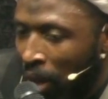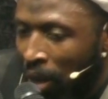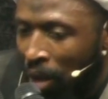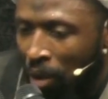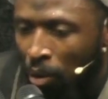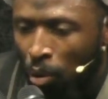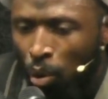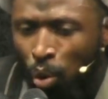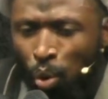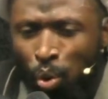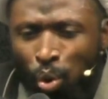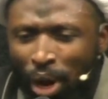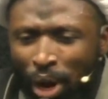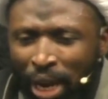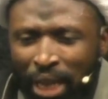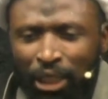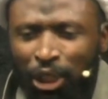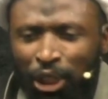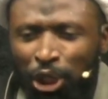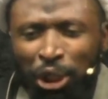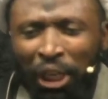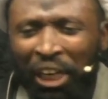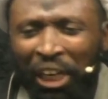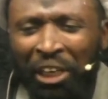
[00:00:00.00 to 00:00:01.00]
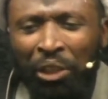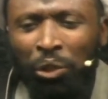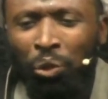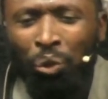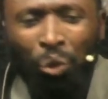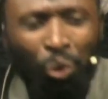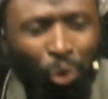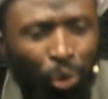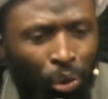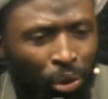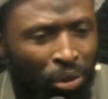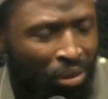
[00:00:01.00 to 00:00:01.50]
Who is Sheikh
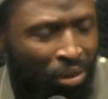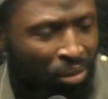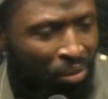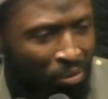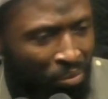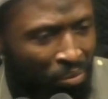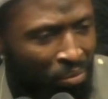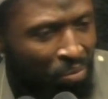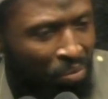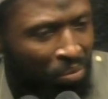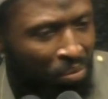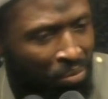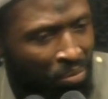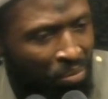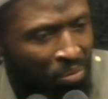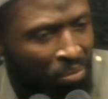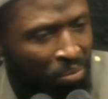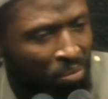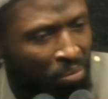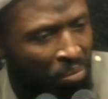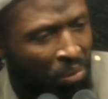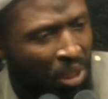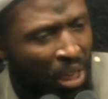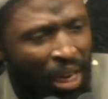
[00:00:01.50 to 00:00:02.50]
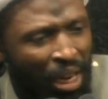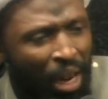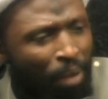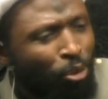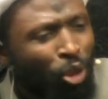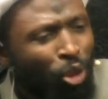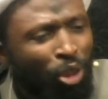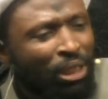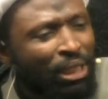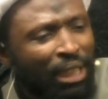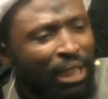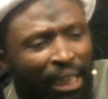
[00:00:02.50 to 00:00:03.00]
Noor? And I'm
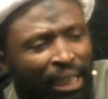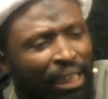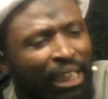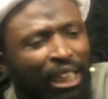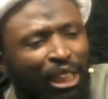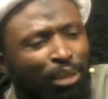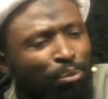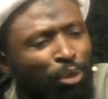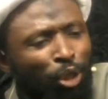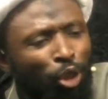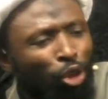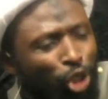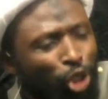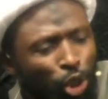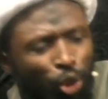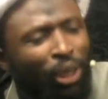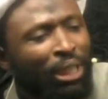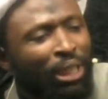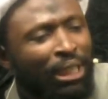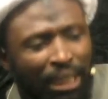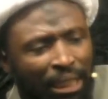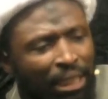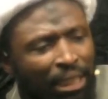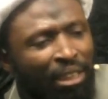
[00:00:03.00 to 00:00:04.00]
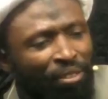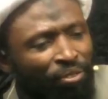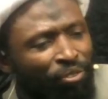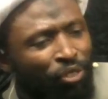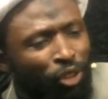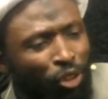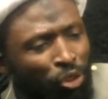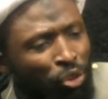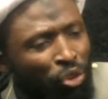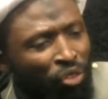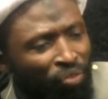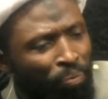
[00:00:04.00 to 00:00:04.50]
not saying this because you are sitting in
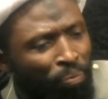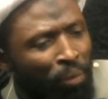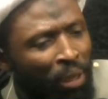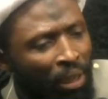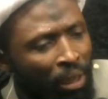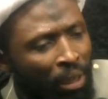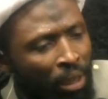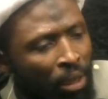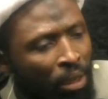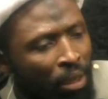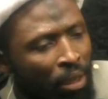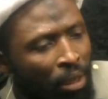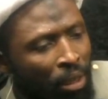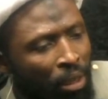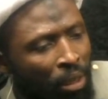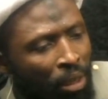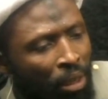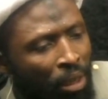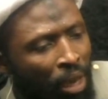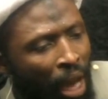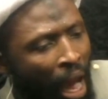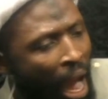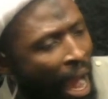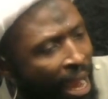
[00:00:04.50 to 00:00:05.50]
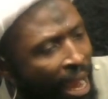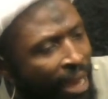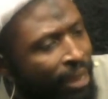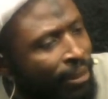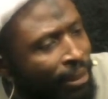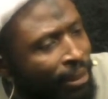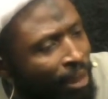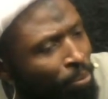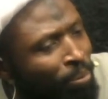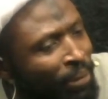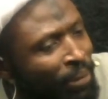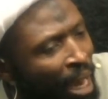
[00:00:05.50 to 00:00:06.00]
front of me. I
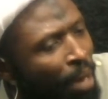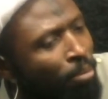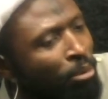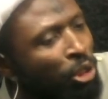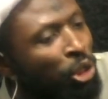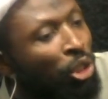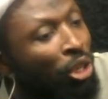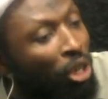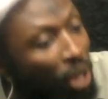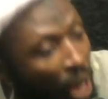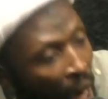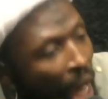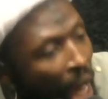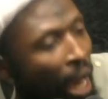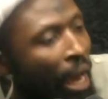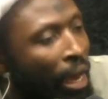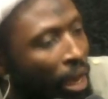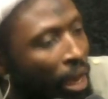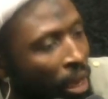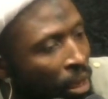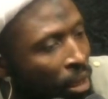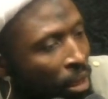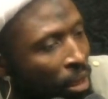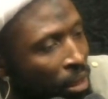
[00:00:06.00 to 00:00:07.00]
sometimes cry.